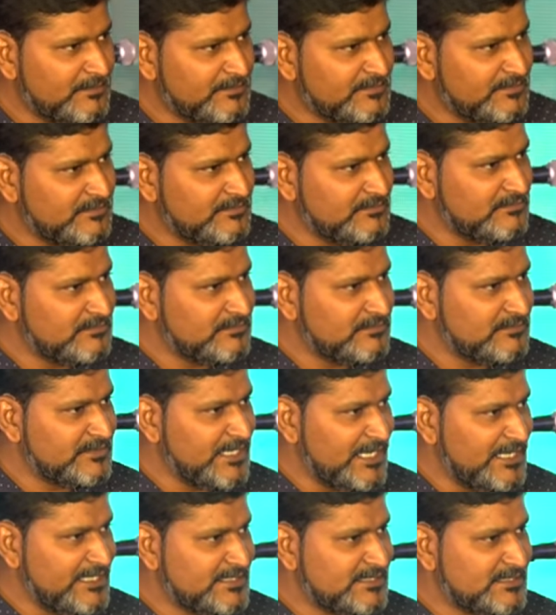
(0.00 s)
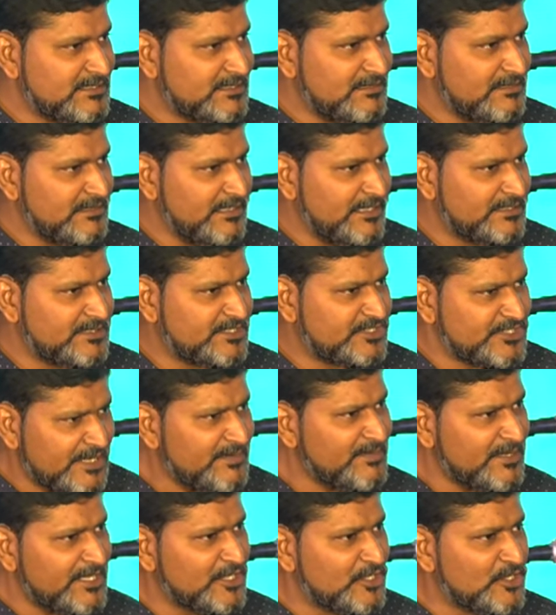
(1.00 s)
uh, that is
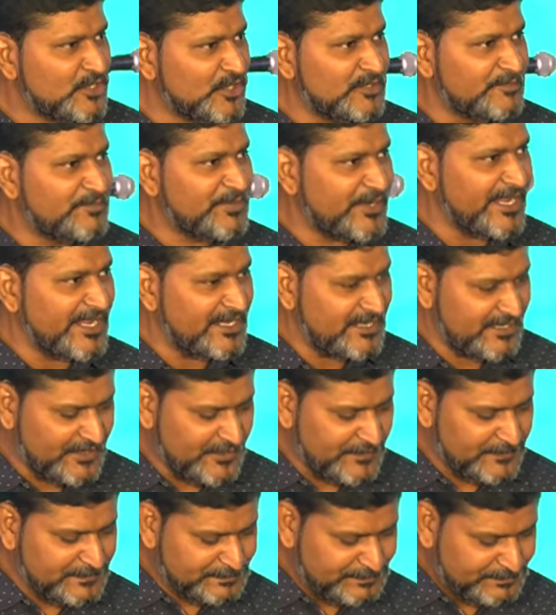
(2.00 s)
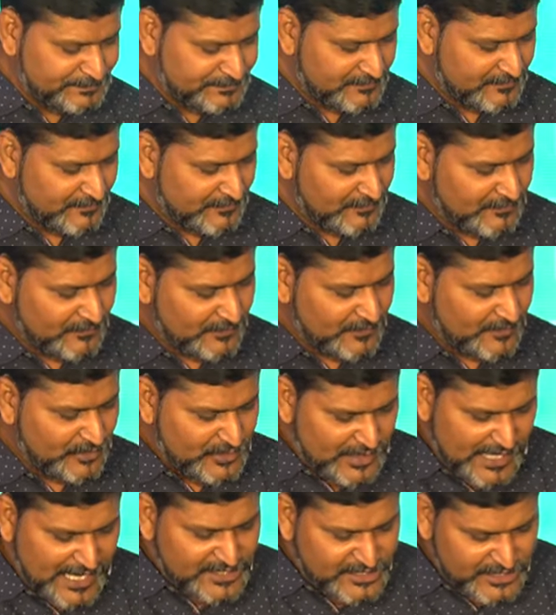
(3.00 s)
extremely good prayer, you know
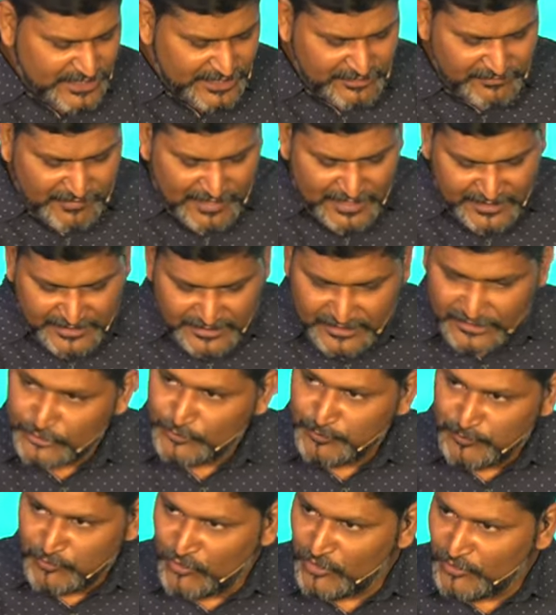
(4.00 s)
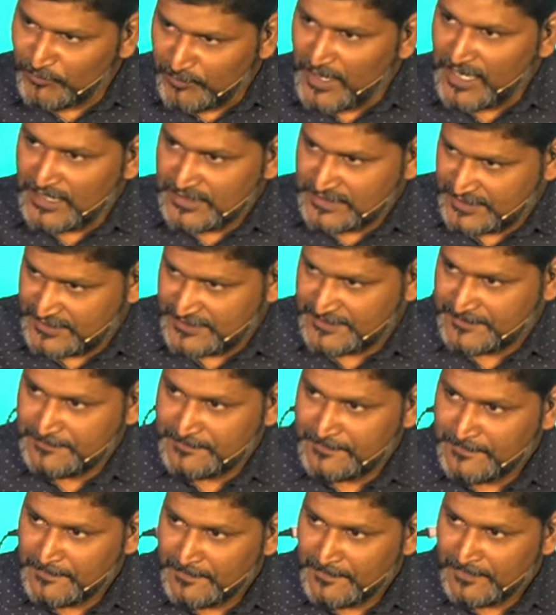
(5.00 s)
you can actually divide it into four
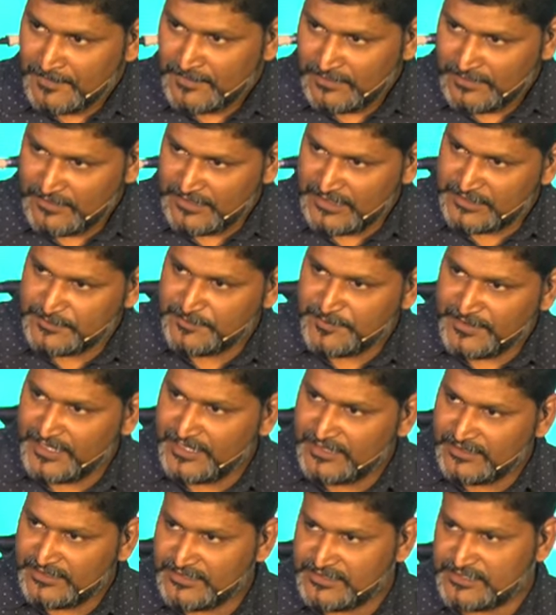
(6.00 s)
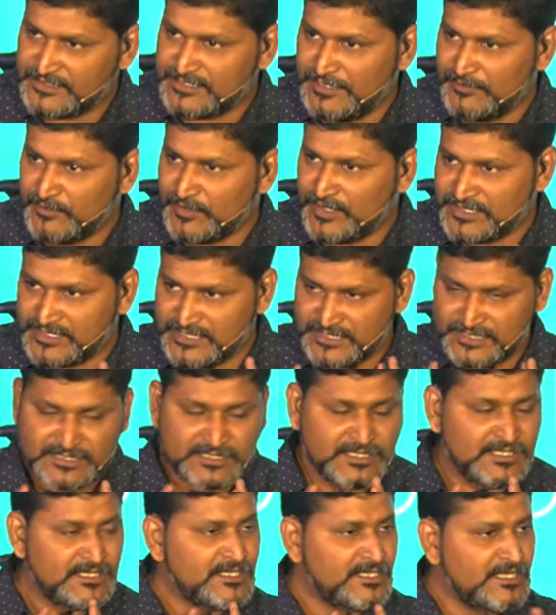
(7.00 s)
parts. There's prayer, there's three
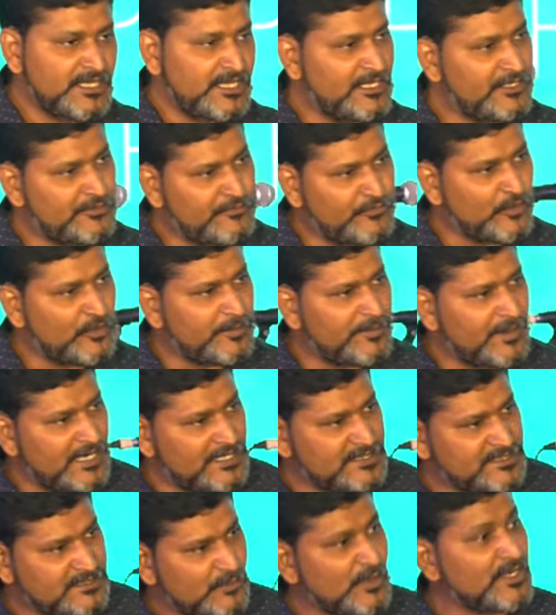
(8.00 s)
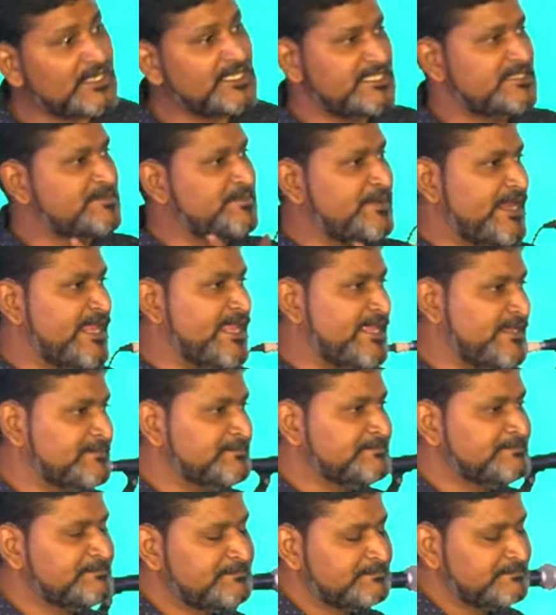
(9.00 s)
verses into four parts. What is
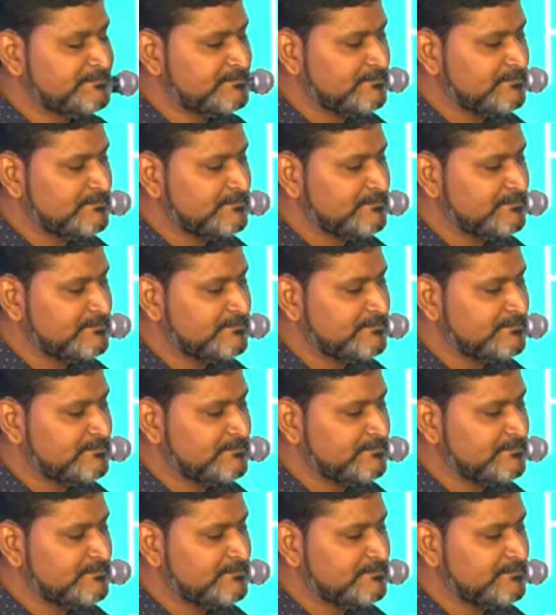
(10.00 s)
praying?